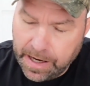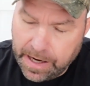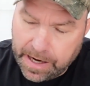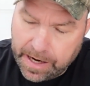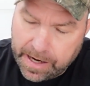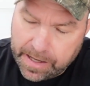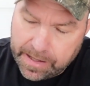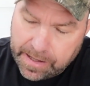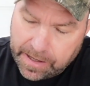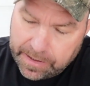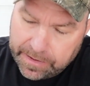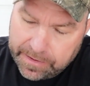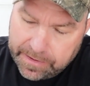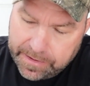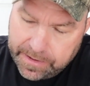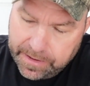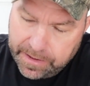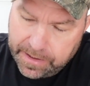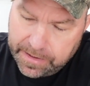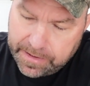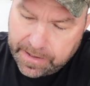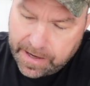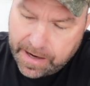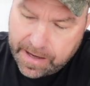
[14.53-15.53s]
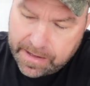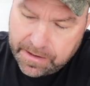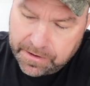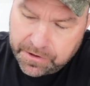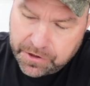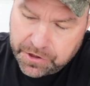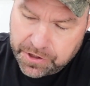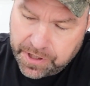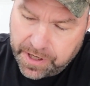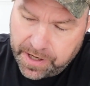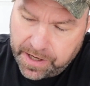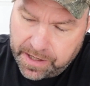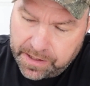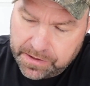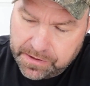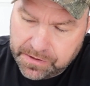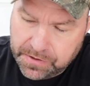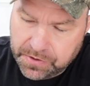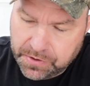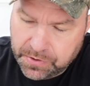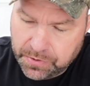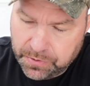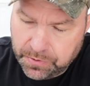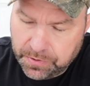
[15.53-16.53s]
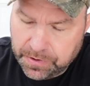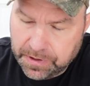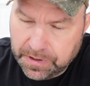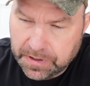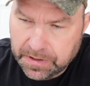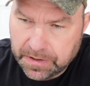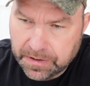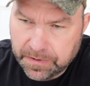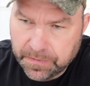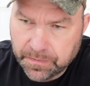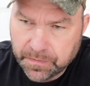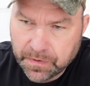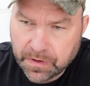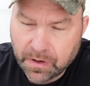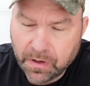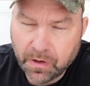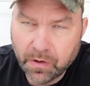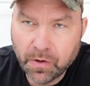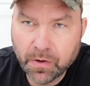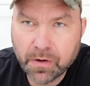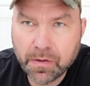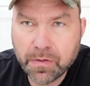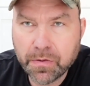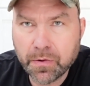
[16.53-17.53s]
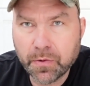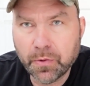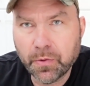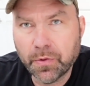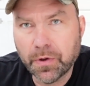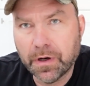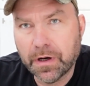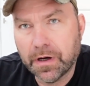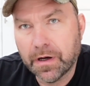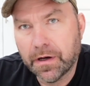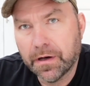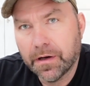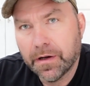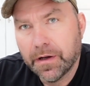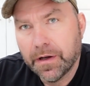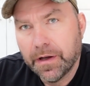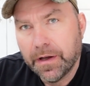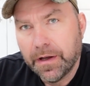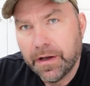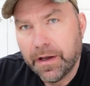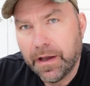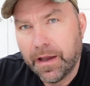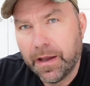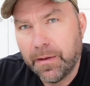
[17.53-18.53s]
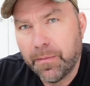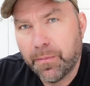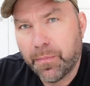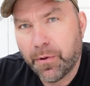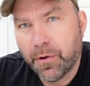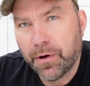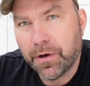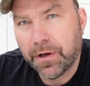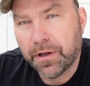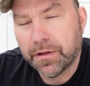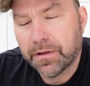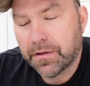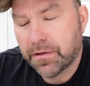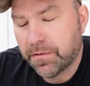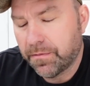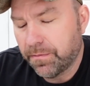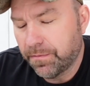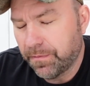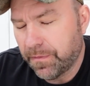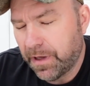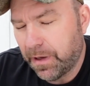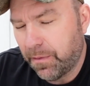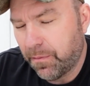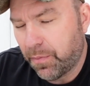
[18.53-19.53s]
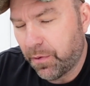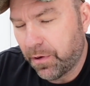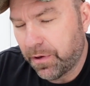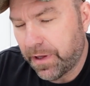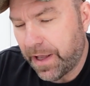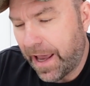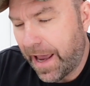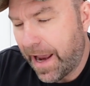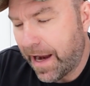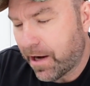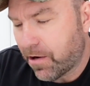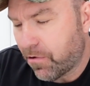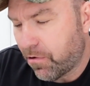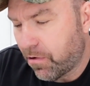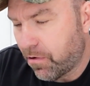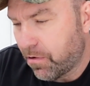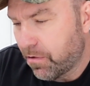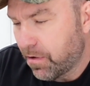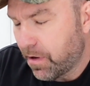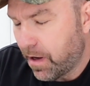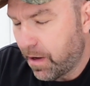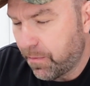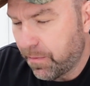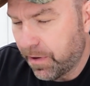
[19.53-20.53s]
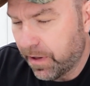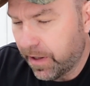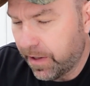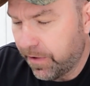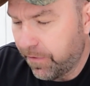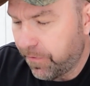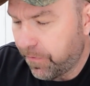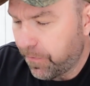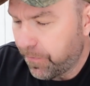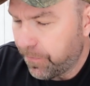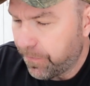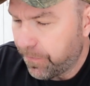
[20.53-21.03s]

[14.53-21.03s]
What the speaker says: and I did had a chance to look through Aimpoint Acro, I believe,